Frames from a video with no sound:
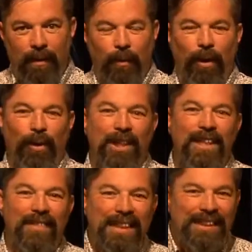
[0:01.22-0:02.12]
Well, good
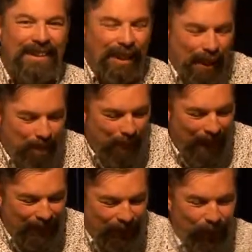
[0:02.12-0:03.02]
evening, City
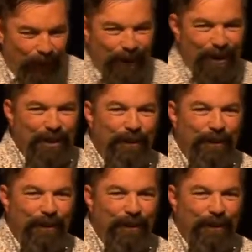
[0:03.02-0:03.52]
Impact Church, this